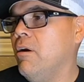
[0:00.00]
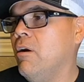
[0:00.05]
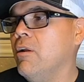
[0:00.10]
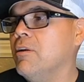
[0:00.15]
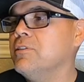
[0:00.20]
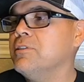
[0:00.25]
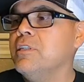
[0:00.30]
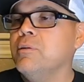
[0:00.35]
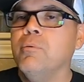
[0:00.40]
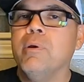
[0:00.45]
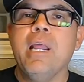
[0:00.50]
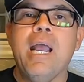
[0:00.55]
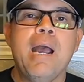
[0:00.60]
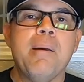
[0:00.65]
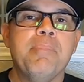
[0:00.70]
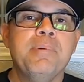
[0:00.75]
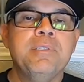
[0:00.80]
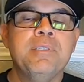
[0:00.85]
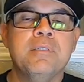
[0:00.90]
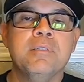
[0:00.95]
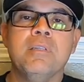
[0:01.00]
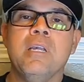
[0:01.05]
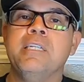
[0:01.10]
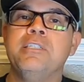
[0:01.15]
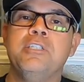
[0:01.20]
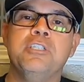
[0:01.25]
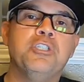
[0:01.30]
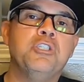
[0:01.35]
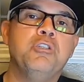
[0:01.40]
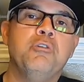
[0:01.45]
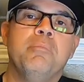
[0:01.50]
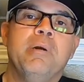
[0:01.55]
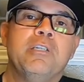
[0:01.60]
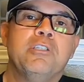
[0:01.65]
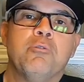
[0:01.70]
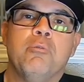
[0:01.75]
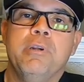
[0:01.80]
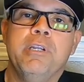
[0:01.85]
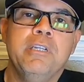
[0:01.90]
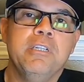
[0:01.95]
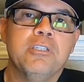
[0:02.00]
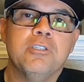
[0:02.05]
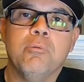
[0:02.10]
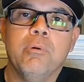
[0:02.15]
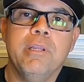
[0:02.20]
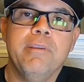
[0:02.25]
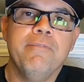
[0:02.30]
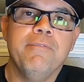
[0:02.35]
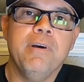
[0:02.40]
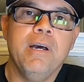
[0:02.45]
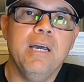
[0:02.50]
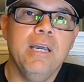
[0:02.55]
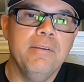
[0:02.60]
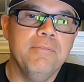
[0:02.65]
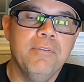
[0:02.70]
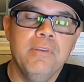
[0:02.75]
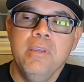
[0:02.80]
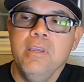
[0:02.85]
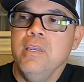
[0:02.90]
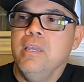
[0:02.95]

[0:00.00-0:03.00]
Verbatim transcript: honestly, what happens is I just do about 20 to 25,